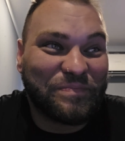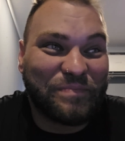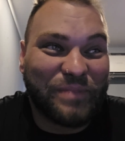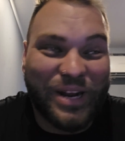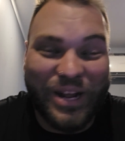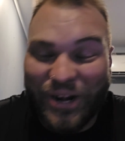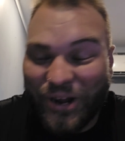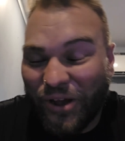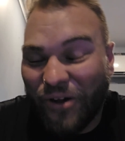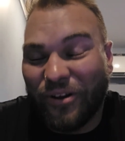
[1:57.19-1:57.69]

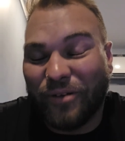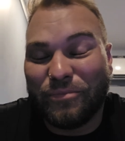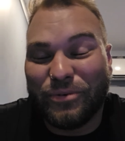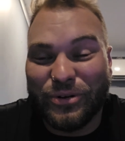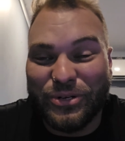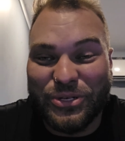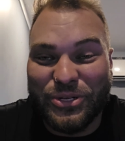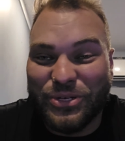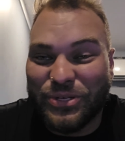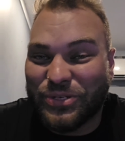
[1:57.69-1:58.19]
but I know it
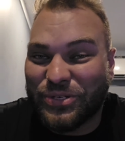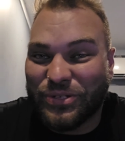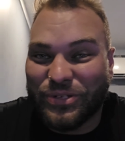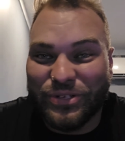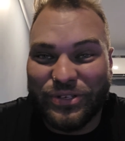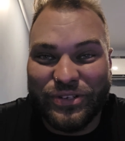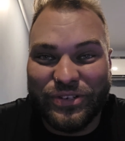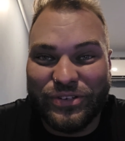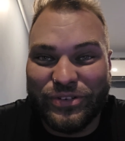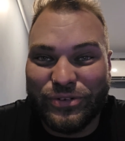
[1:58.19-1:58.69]

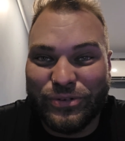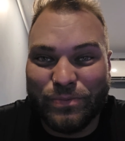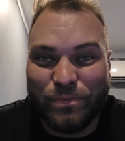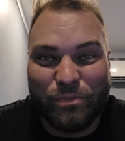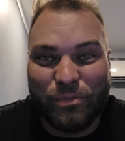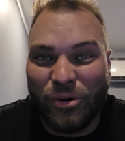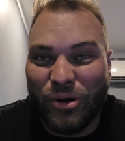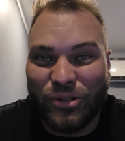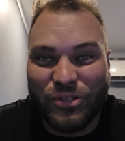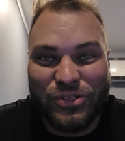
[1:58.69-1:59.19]
produces
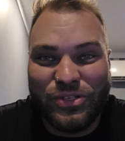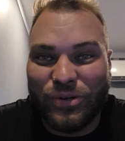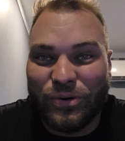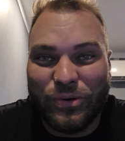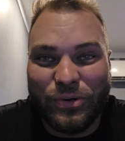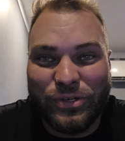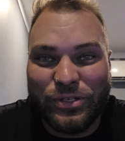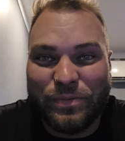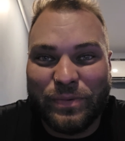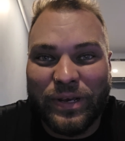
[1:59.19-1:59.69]
monster
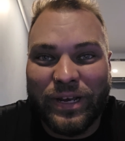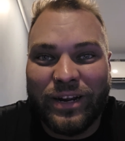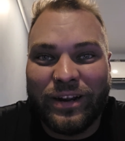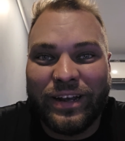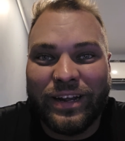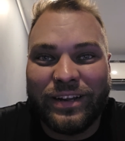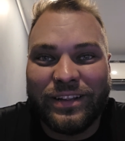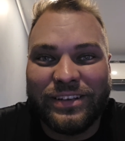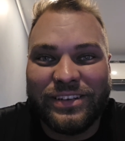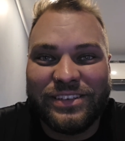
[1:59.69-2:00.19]
horsepower
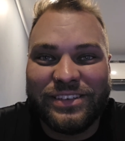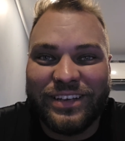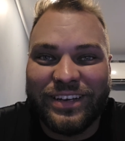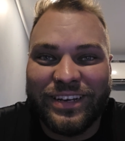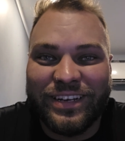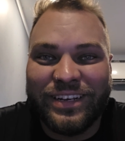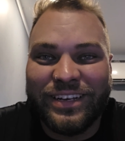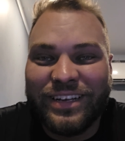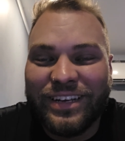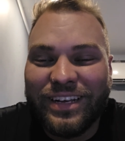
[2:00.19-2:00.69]
out of this
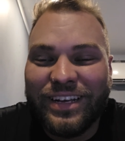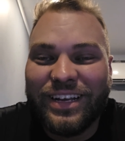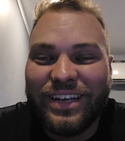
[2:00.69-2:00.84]
thing.